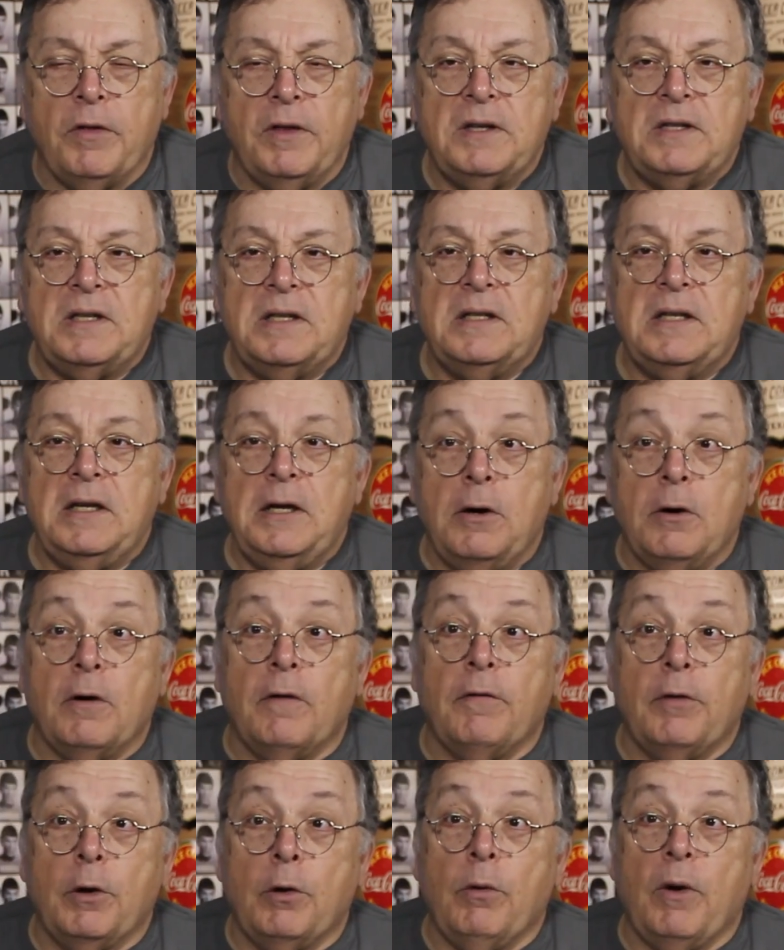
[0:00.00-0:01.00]
This is the
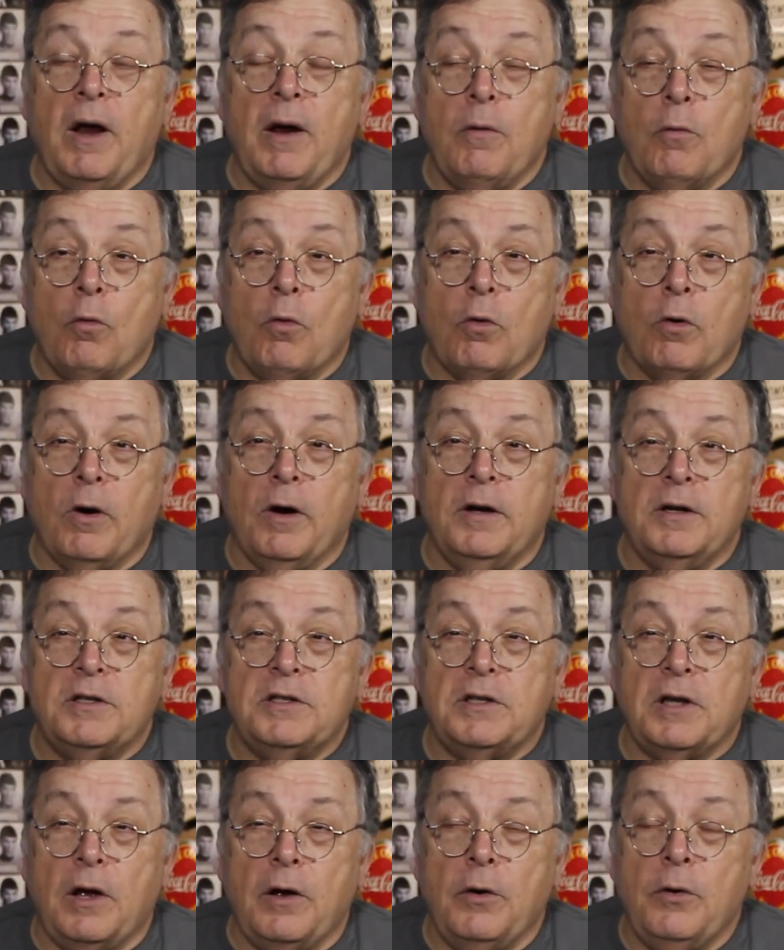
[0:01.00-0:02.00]
year of the Great War. And
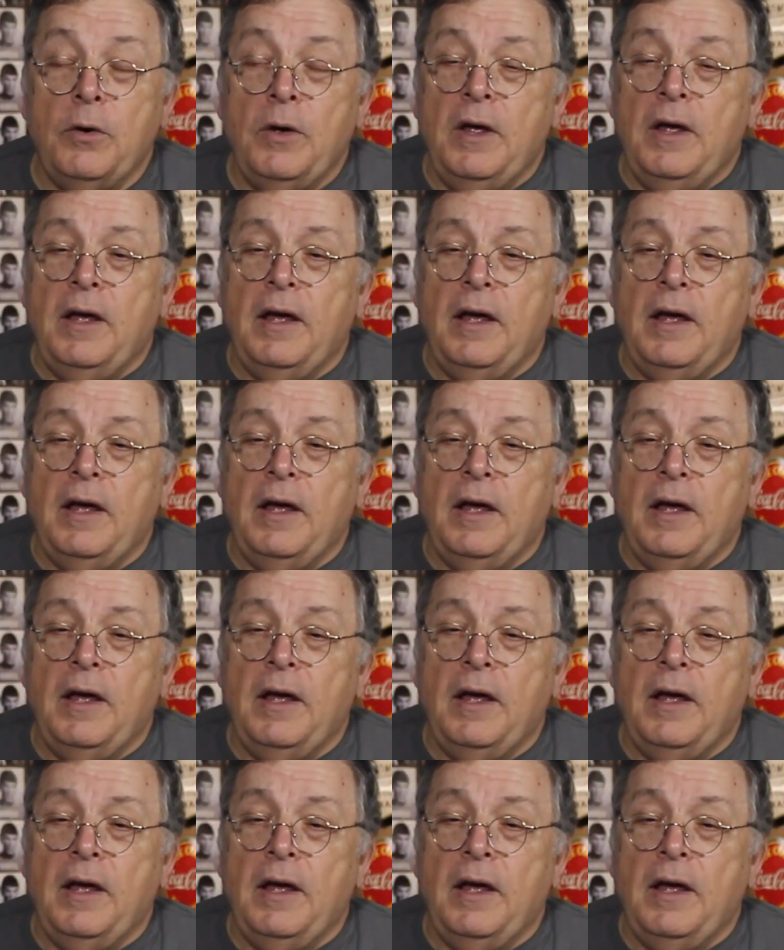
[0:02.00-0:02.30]
so